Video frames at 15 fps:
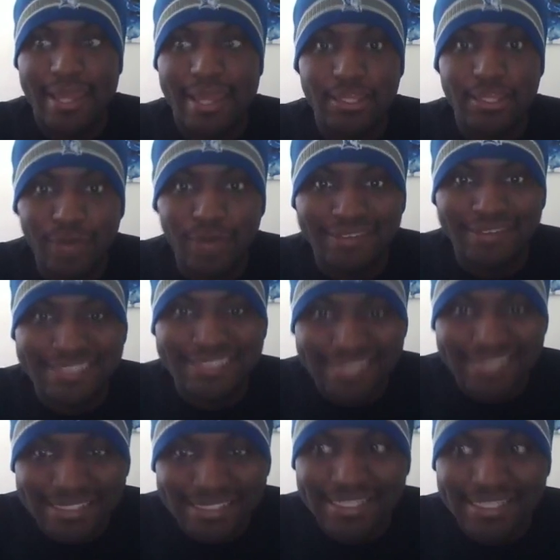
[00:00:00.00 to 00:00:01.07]
you have
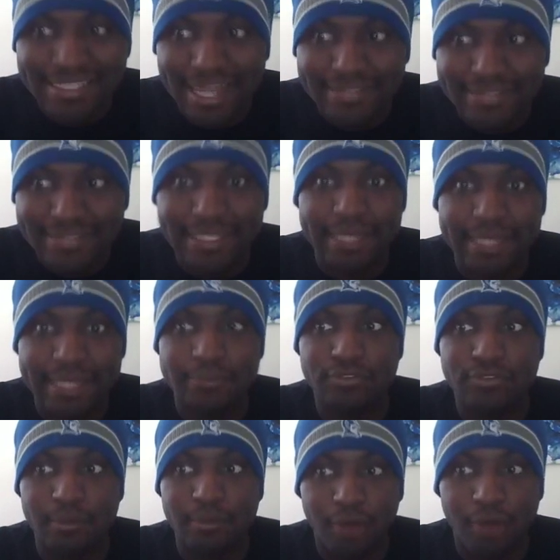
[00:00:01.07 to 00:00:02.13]
68 teams
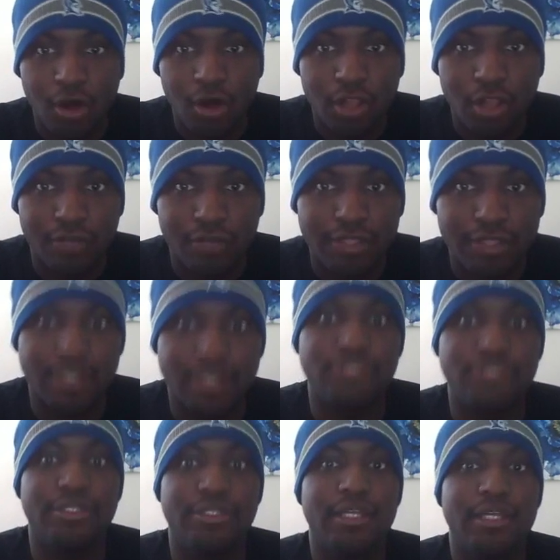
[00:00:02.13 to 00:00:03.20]
from all around the
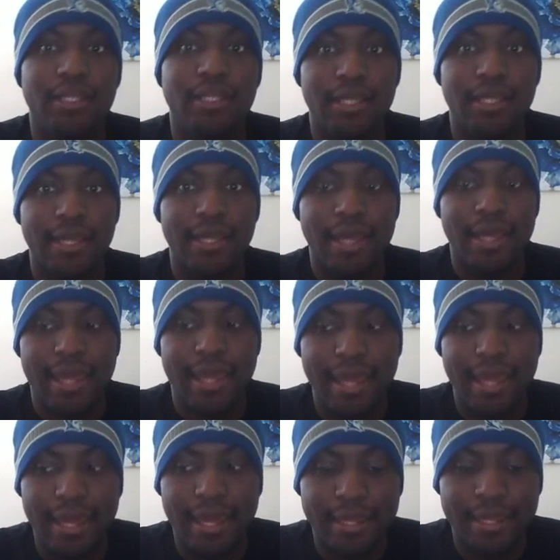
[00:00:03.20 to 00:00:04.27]
country.
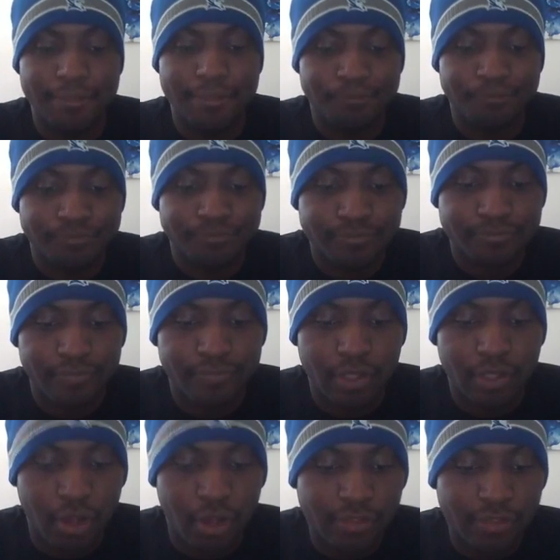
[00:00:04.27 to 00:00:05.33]
And
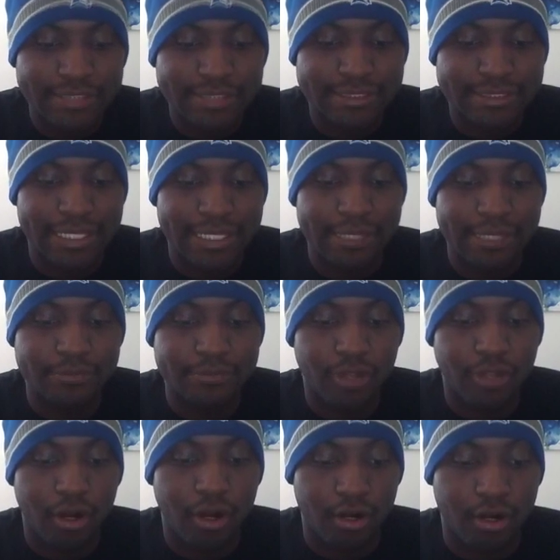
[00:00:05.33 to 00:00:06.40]
all these teams
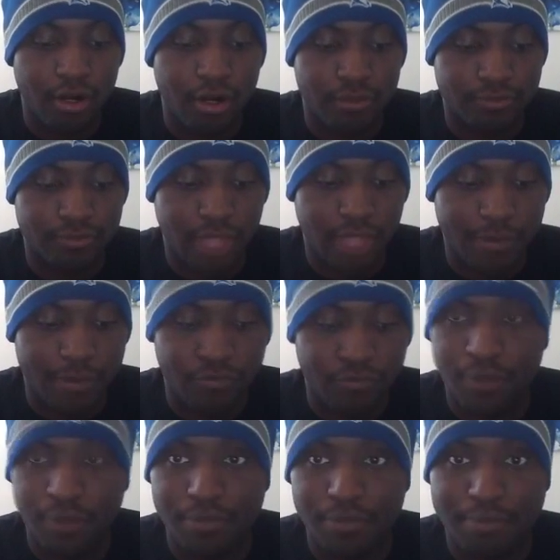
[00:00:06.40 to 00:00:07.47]
are coming
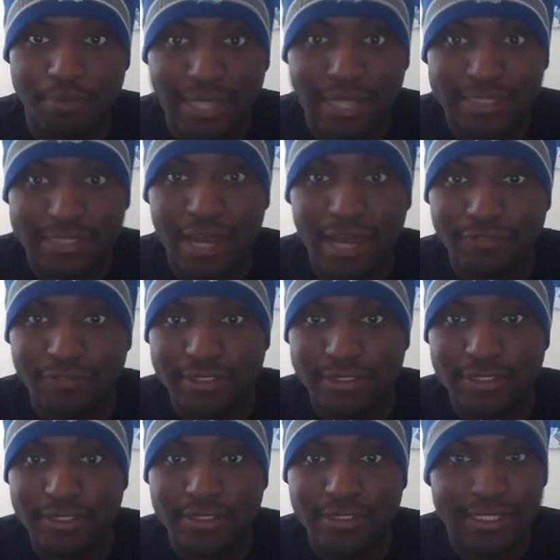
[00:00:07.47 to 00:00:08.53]
from the best
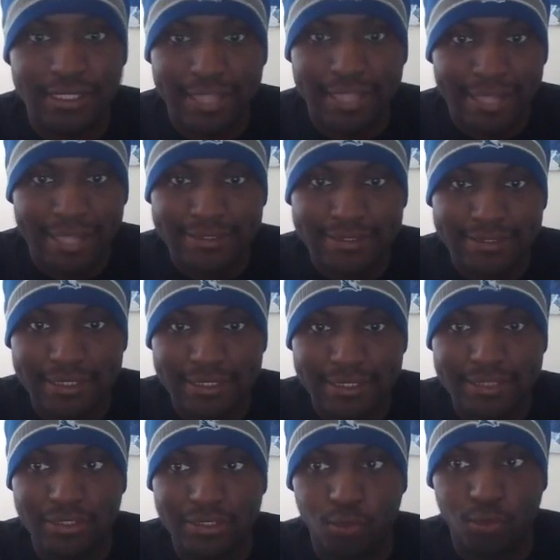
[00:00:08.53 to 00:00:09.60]
conferences, like the
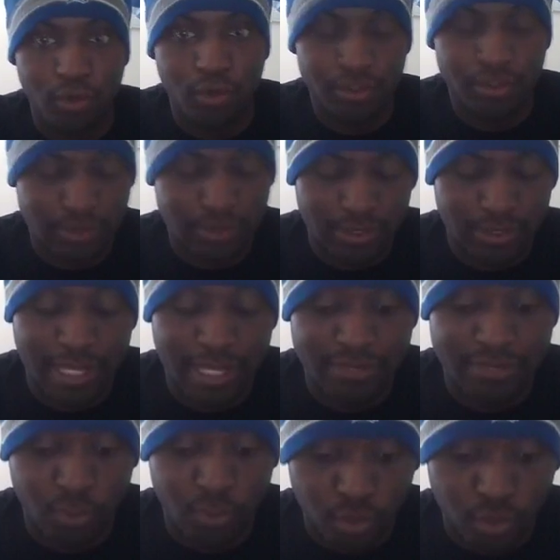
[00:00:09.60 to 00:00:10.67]
ACC, to not even the